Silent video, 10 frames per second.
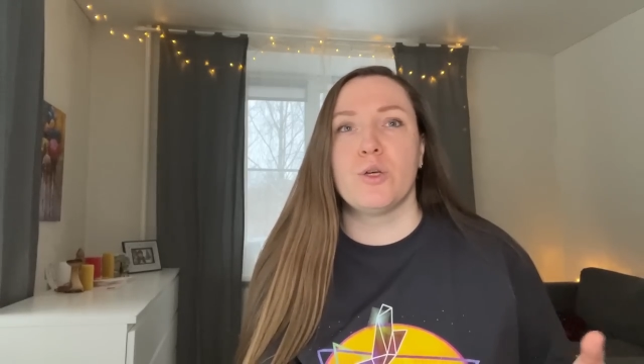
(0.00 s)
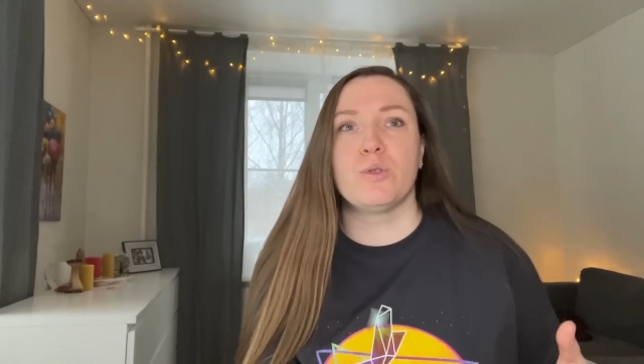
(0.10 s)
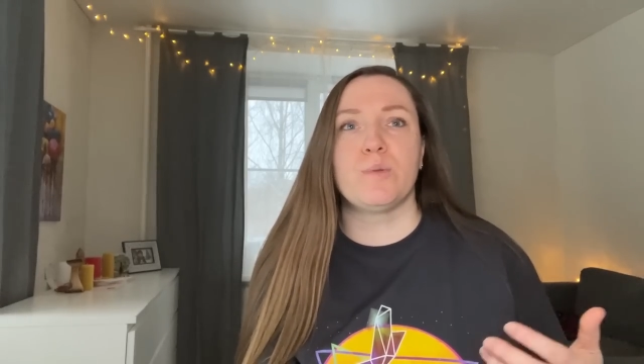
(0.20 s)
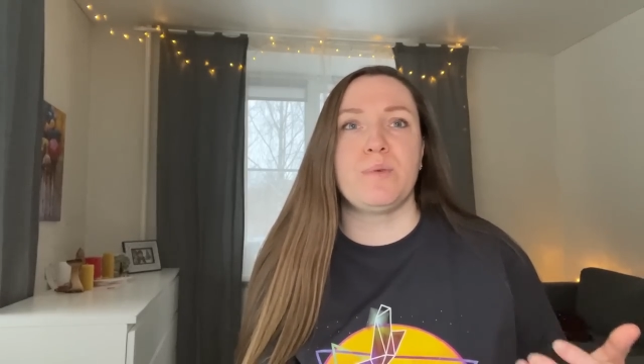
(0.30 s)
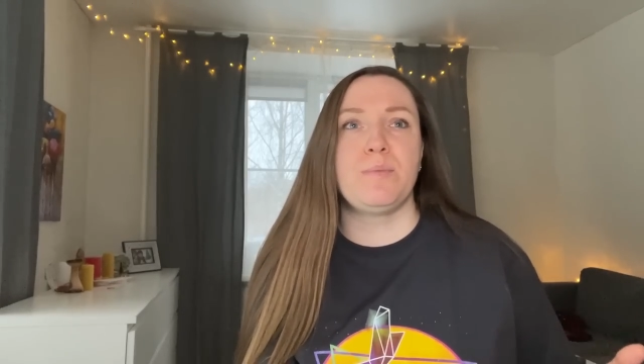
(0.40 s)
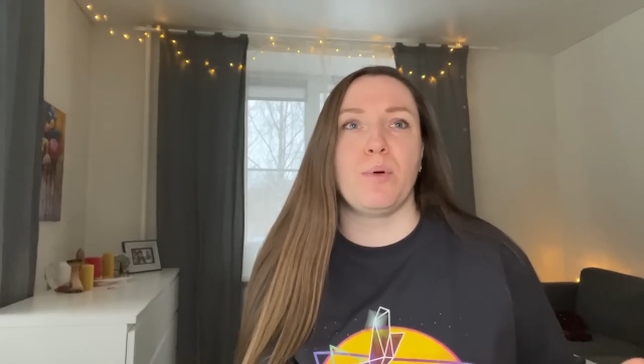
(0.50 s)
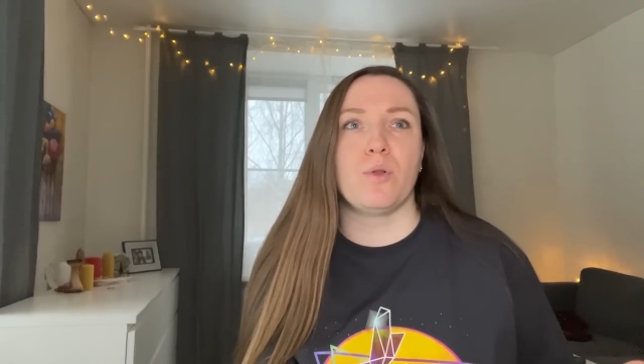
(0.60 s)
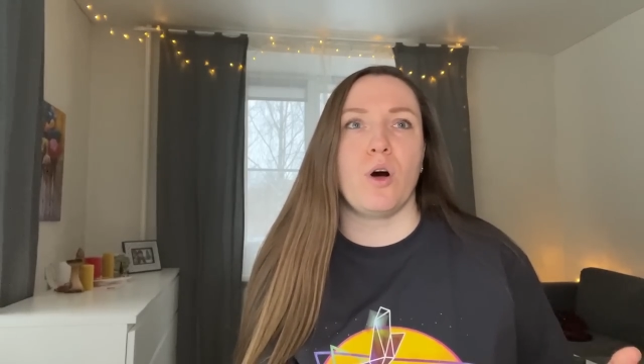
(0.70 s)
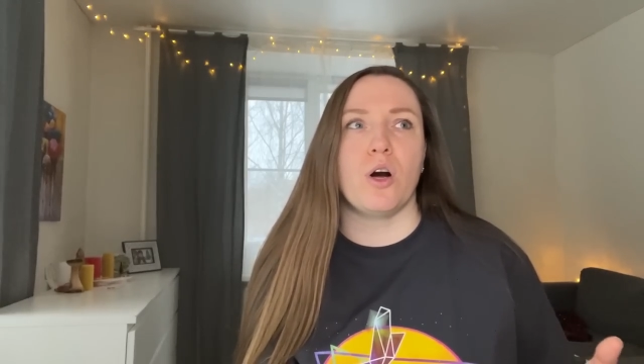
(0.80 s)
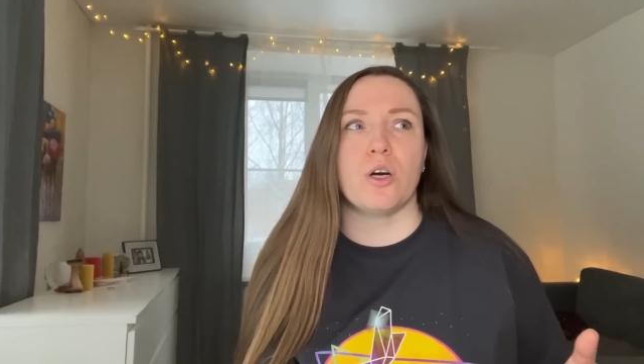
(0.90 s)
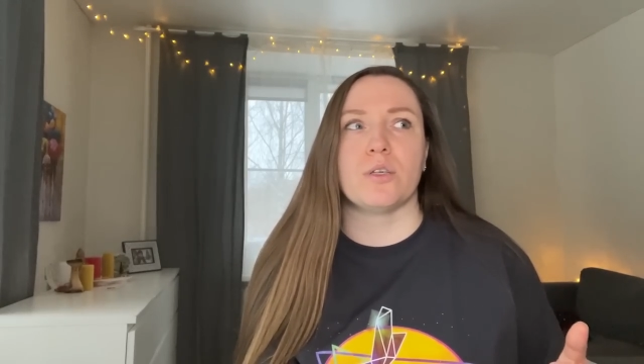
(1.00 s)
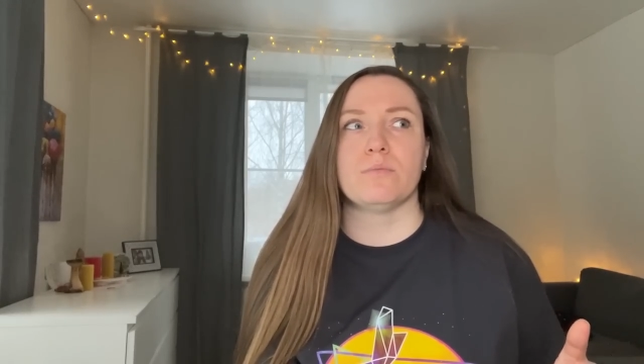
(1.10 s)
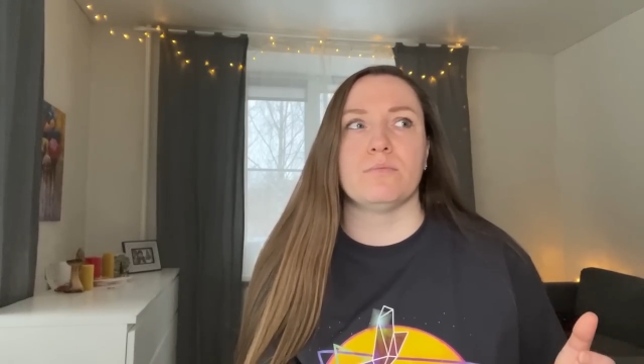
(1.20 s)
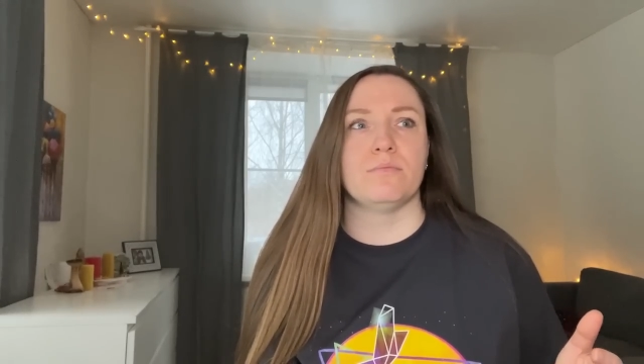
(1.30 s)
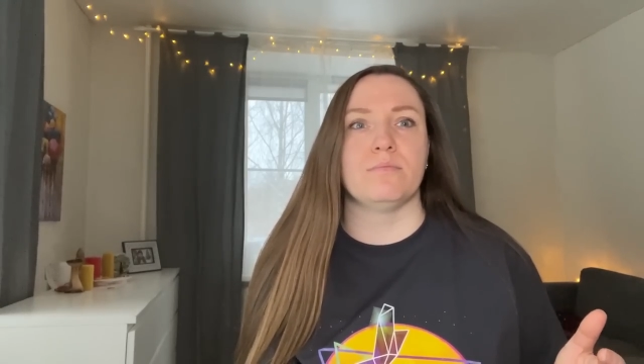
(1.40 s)
Those people
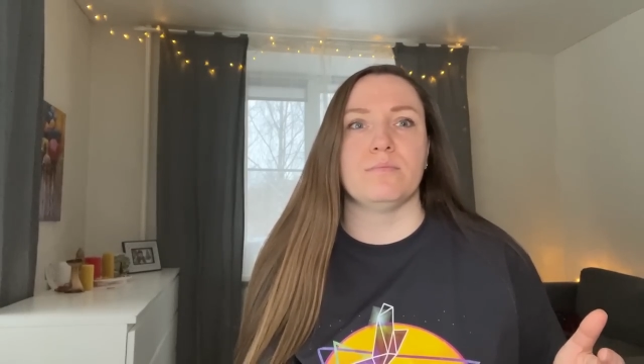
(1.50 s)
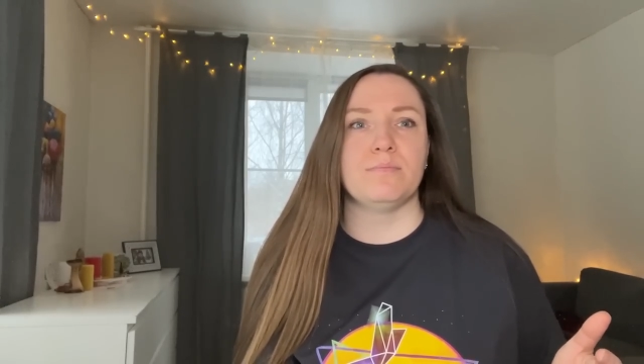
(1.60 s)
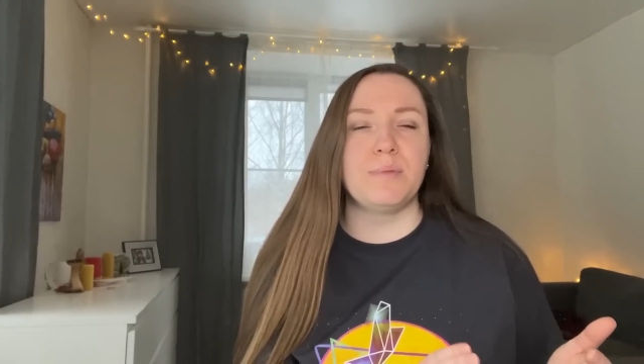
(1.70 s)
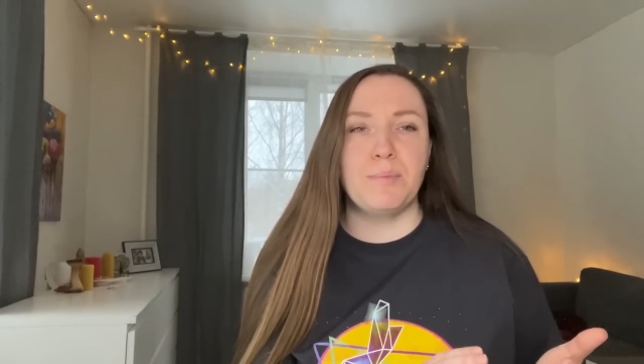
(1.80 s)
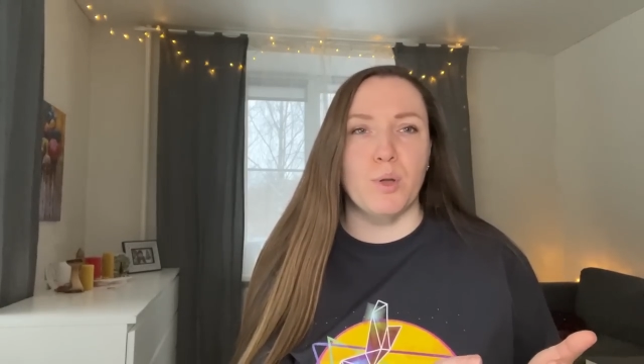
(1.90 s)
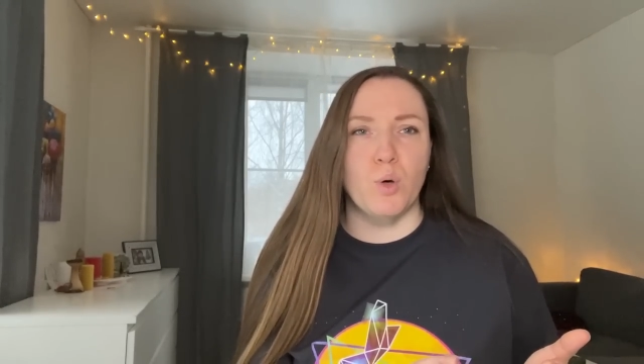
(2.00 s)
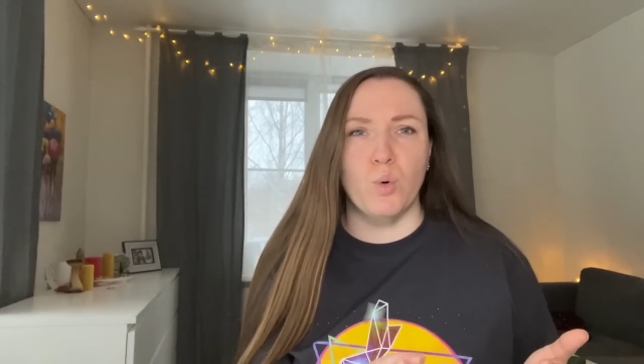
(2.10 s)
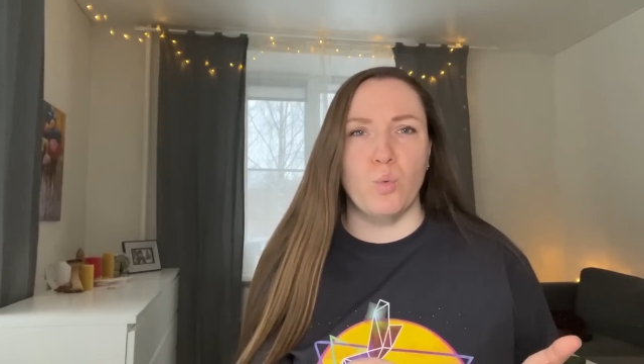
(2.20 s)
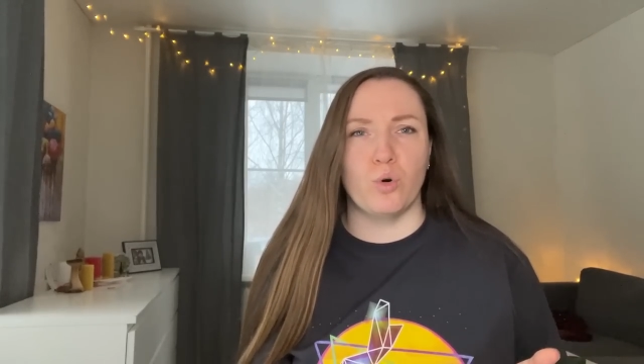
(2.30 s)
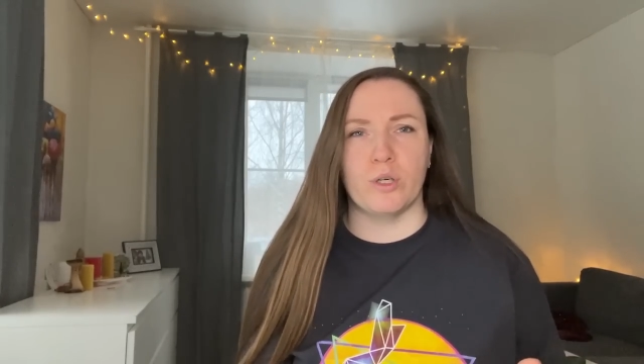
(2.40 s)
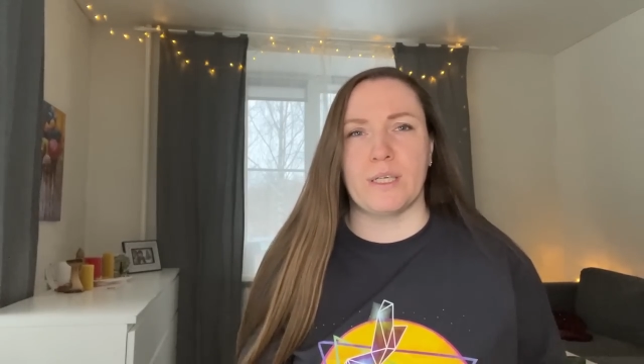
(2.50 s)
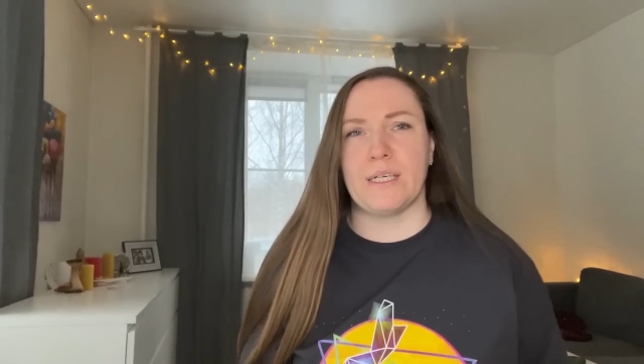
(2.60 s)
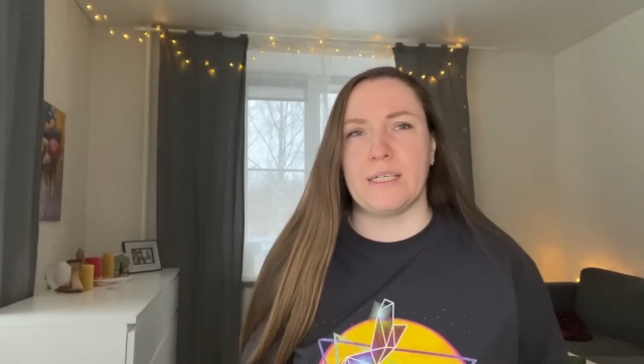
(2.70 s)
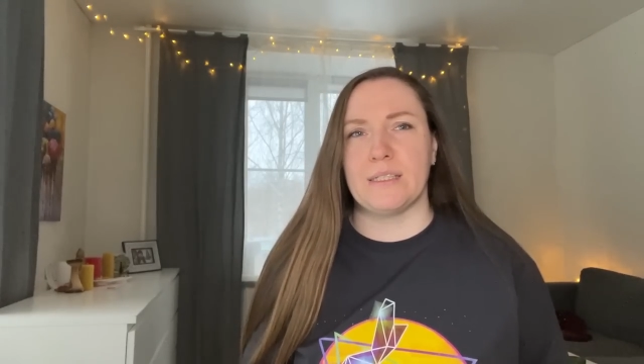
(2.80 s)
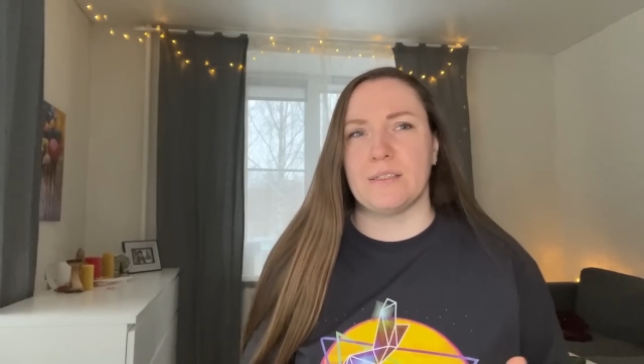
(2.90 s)
are people who
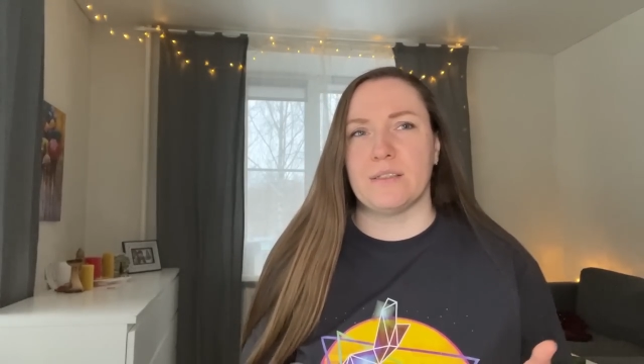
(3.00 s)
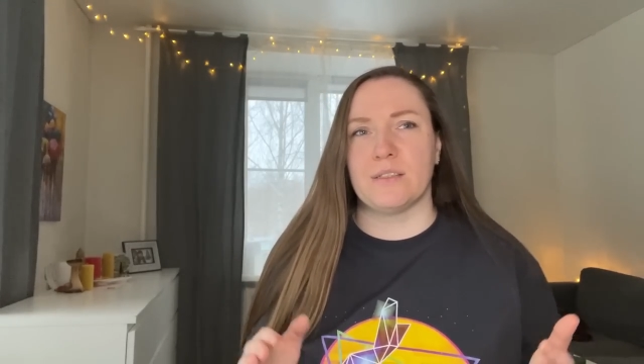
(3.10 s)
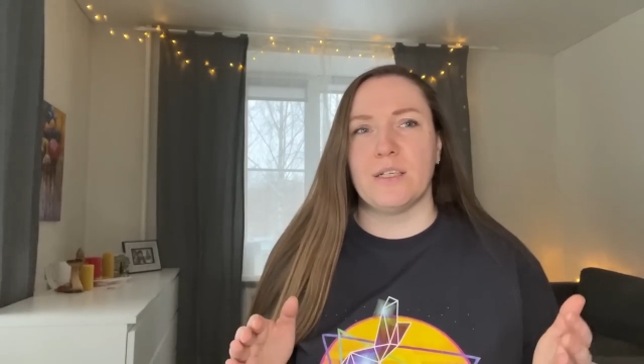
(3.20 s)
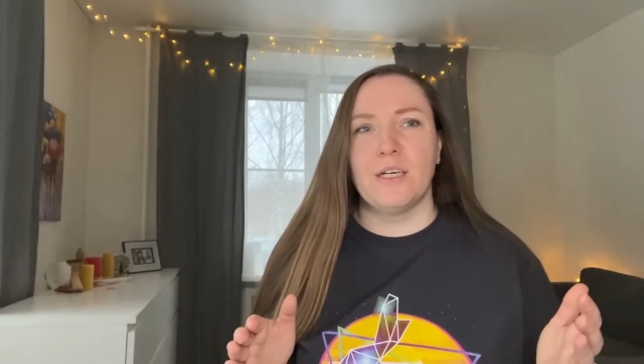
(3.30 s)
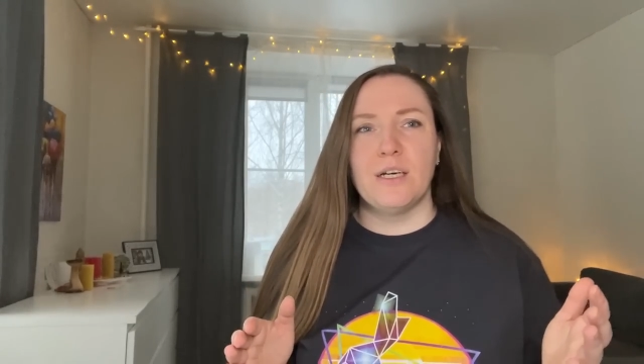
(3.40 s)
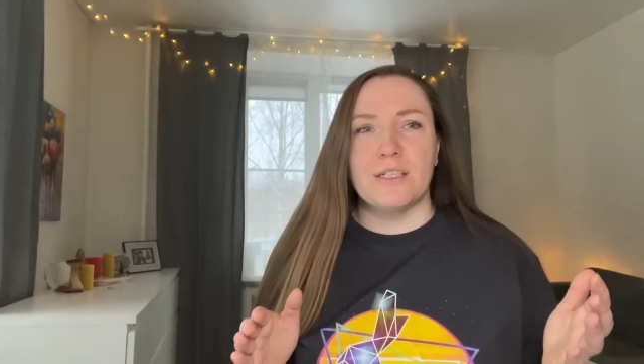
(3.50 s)
work in